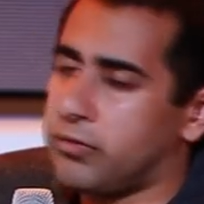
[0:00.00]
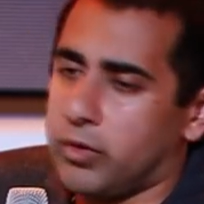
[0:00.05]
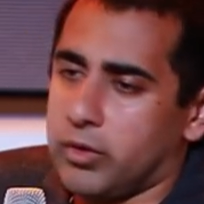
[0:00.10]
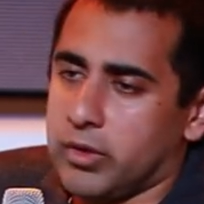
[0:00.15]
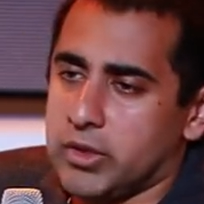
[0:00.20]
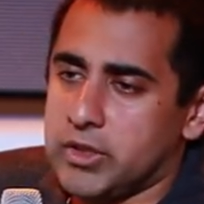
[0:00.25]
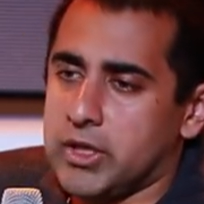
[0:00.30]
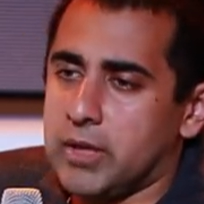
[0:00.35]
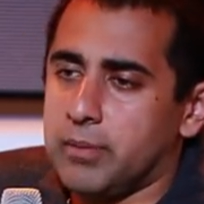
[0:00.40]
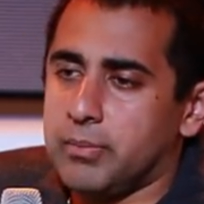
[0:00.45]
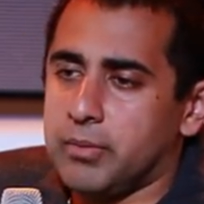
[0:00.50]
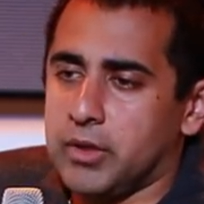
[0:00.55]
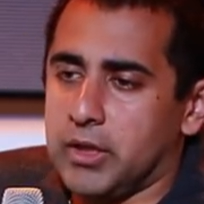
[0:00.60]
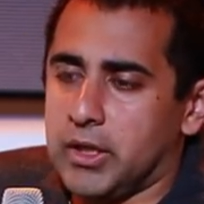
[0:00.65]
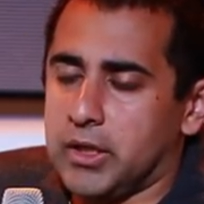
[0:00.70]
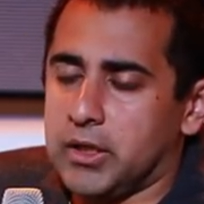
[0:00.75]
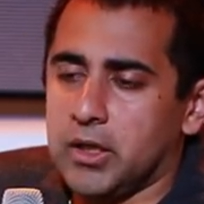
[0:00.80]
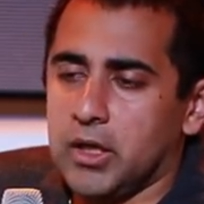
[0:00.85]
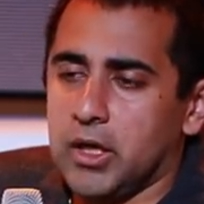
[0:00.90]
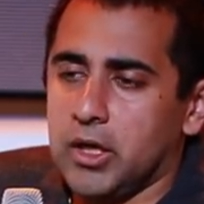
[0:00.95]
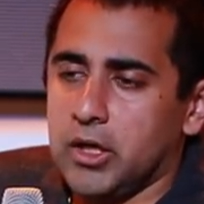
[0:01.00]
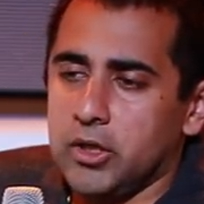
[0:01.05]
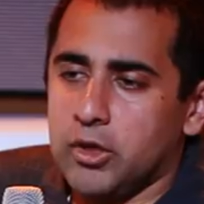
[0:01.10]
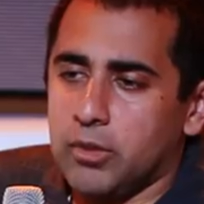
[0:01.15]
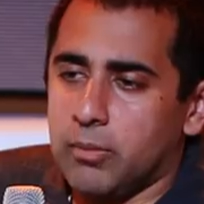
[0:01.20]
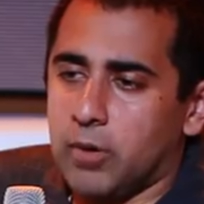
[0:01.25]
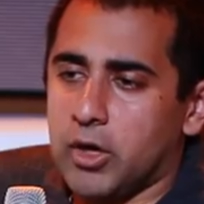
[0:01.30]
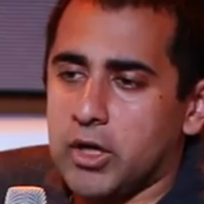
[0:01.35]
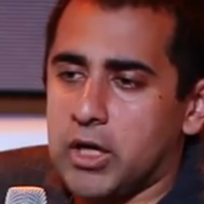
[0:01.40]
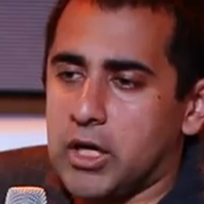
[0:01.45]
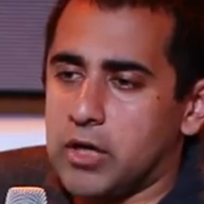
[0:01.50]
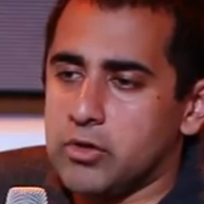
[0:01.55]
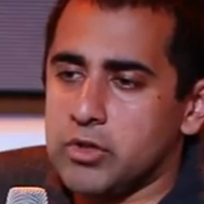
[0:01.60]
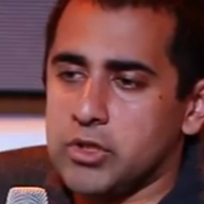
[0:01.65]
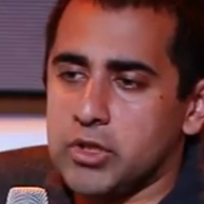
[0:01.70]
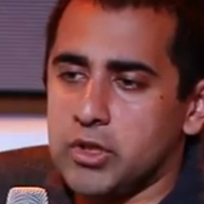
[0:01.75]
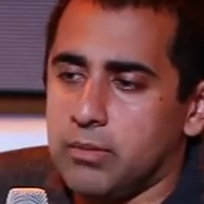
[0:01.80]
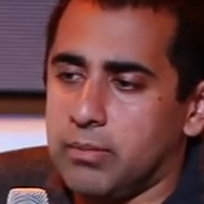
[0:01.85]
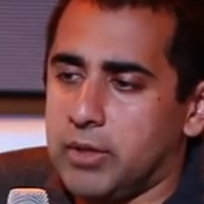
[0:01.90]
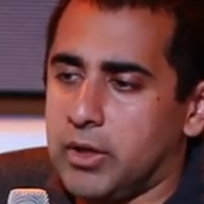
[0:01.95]
For example, like, you know, Mark
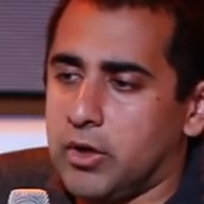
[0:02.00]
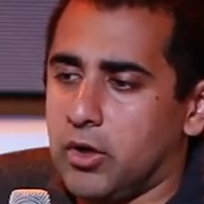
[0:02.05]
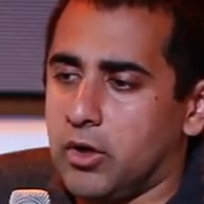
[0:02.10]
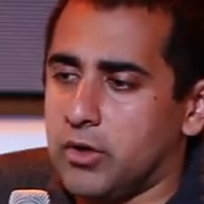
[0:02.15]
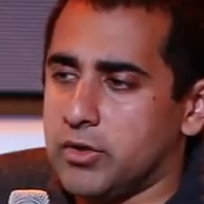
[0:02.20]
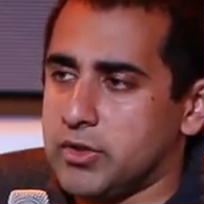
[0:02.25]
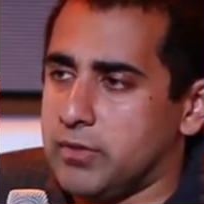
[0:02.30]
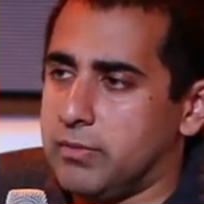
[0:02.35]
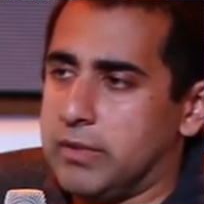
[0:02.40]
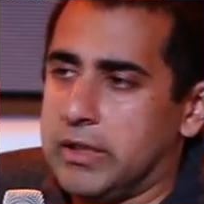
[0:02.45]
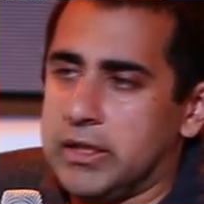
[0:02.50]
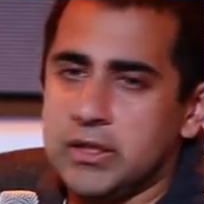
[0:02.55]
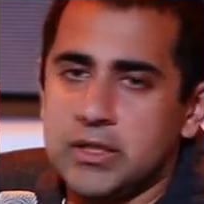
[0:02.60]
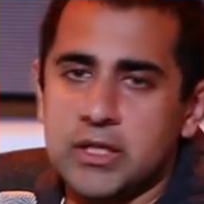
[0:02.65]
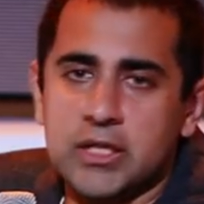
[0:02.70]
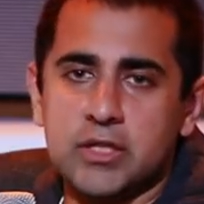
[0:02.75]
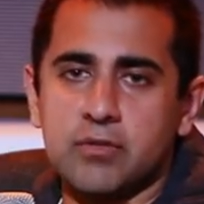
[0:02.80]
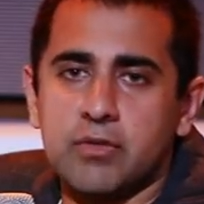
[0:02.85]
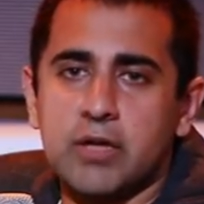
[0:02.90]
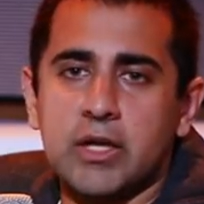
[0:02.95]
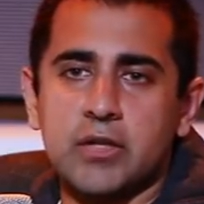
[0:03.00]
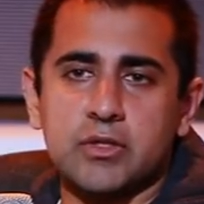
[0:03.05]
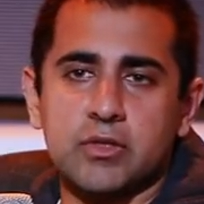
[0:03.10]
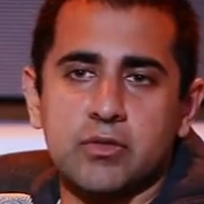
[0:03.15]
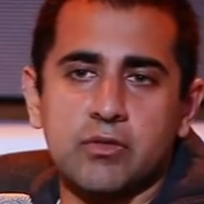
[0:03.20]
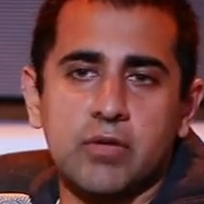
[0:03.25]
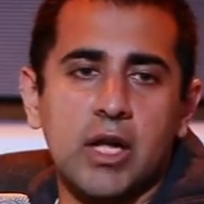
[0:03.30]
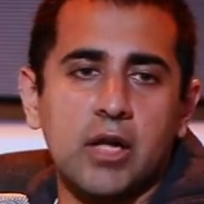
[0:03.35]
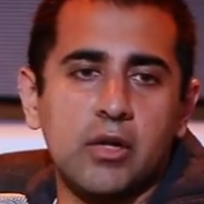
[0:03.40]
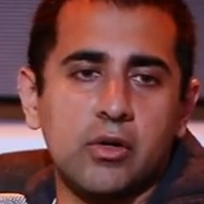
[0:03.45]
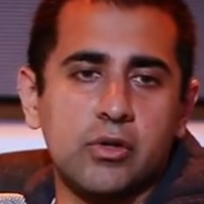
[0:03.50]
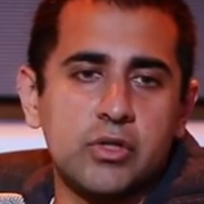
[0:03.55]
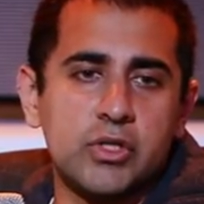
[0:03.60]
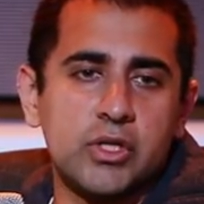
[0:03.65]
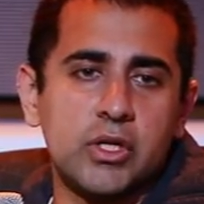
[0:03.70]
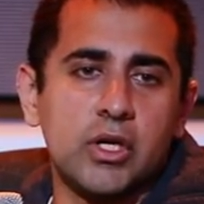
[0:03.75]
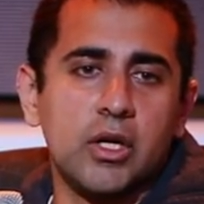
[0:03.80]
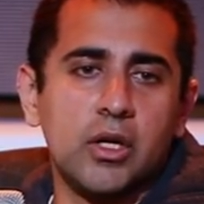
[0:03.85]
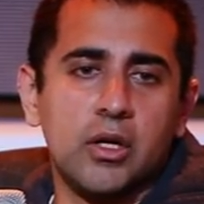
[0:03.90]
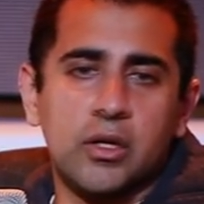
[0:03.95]
Anderson, Ben Horowitz have made tens of thousands of
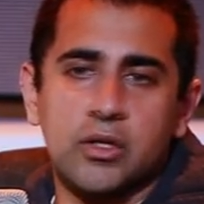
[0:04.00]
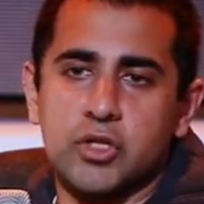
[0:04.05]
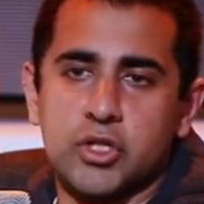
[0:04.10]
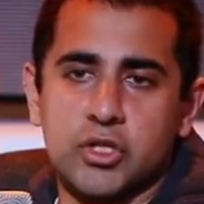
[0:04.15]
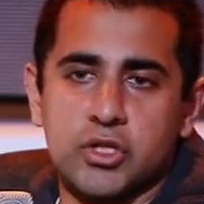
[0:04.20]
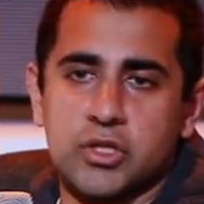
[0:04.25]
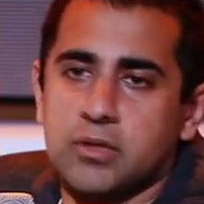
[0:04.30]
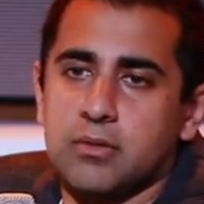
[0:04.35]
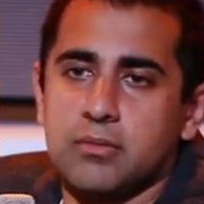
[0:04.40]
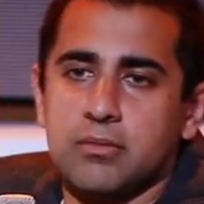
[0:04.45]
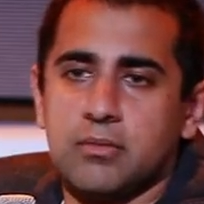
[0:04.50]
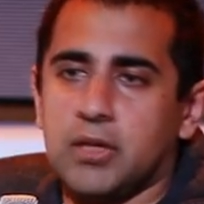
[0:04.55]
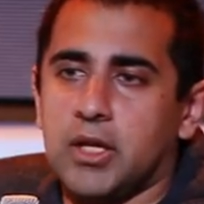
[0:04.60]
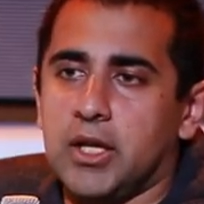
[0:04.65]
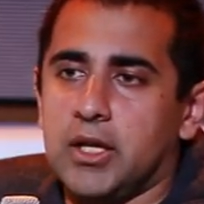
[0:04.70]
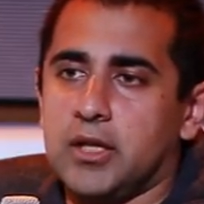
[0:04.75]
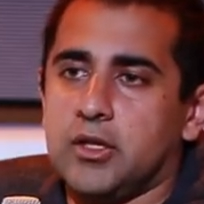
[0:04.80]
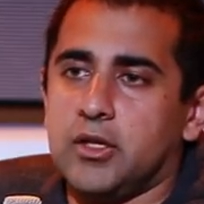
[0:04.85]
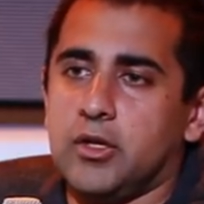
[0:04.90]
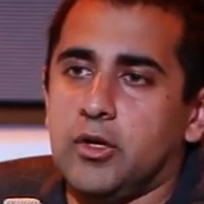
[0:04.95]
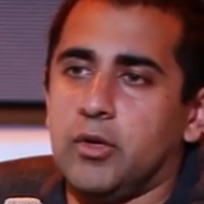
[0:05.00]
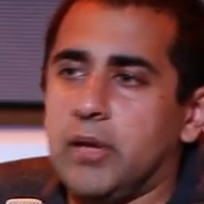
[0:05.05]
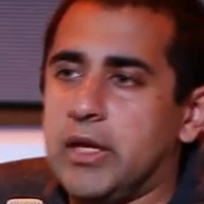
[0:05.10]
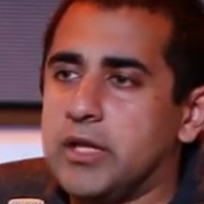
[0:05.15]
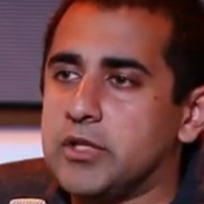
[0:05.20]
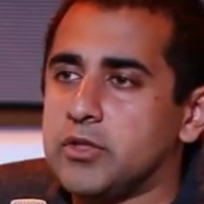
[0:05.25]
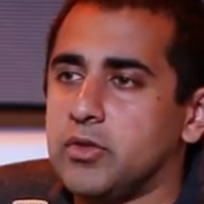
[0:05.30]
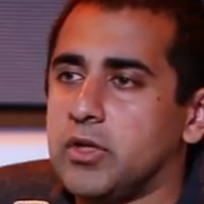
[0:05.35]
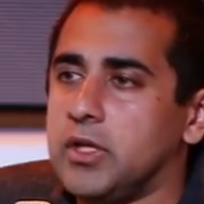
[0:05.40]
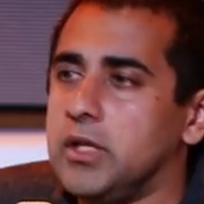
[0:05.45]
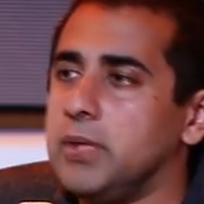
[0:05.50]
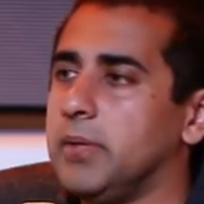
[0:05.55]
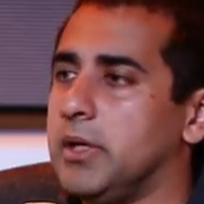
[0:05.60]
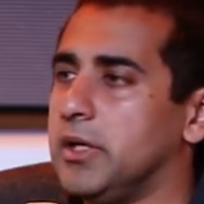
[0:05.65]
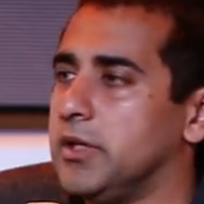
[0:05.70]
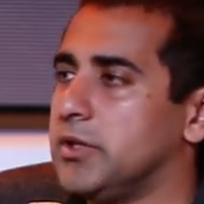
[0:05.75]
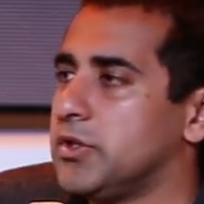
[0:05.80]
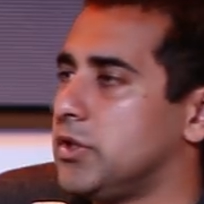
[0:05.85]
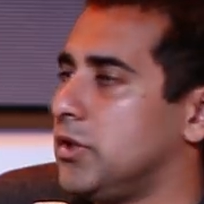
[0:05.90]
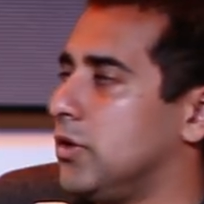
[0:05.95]
dollars just like, you know, answering
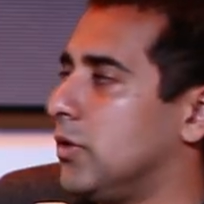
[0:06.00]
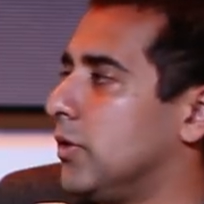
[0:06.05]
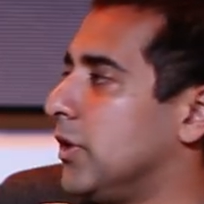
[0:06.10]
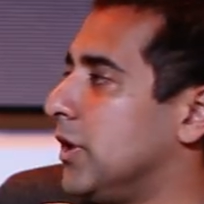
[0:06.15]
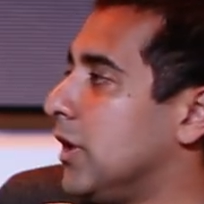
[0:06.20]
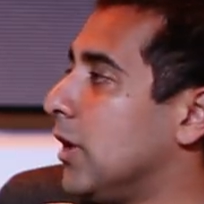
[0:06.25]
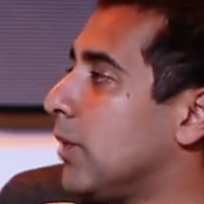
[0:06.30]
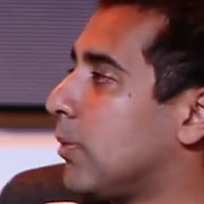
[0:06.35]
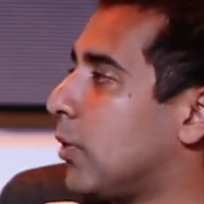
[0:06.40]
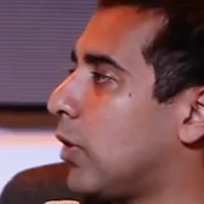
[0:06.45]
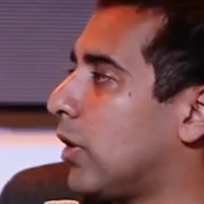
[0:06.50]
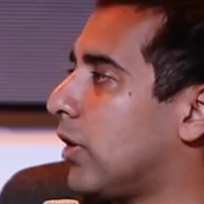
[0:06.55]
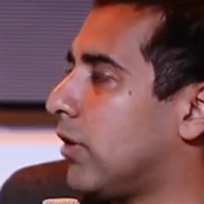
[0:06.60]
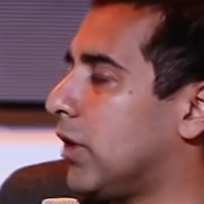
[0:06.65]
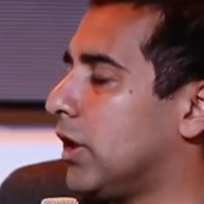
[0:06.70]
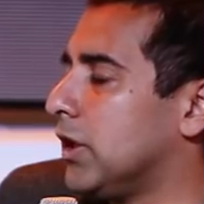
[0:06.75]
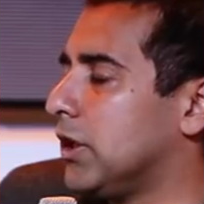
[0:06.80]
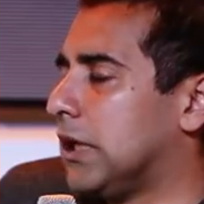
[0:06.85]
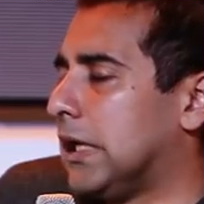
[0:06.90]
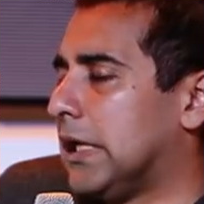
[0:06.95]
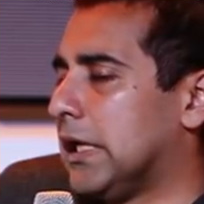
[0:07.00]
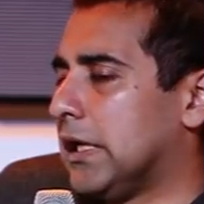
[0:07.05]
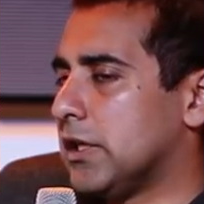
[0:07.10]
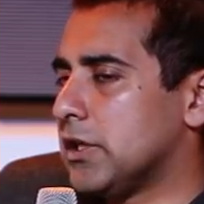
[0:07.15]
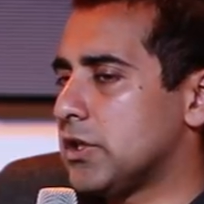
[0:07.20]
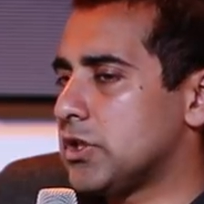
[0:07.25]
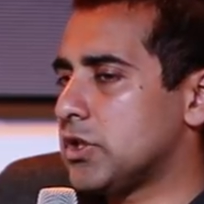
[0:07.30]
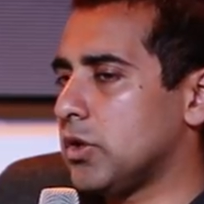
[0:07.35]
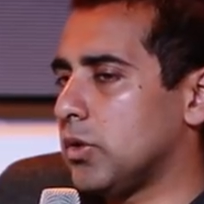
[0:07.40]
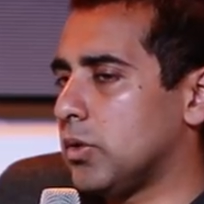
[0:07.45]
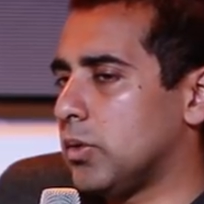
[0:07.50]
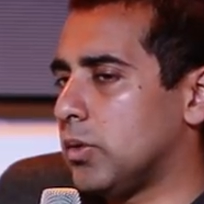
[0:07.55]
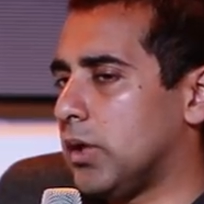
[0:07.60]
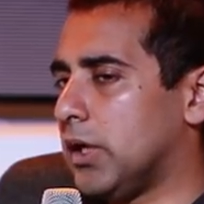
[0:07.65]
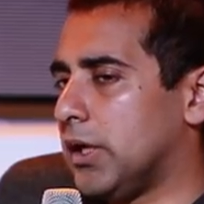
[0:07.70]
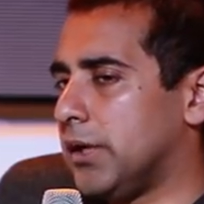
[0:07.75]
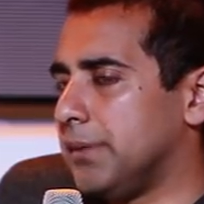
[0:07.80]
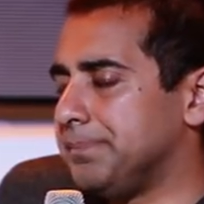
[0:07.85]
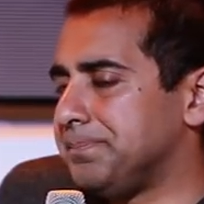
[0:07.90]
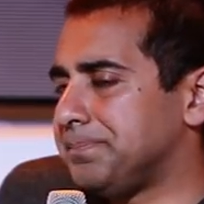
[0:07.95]
emails, you know, in the airport, right?
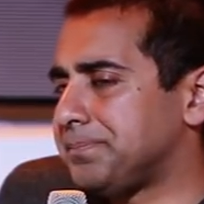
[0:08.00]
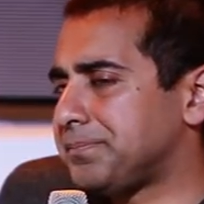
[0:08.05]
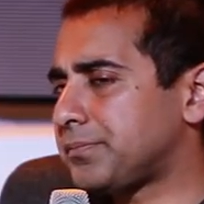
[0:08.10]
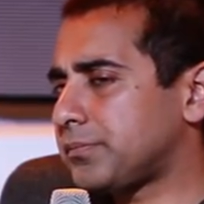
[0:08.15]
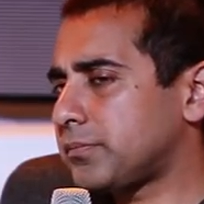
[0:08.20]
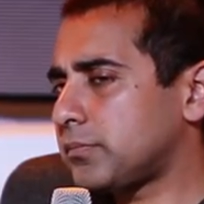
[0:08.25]
So,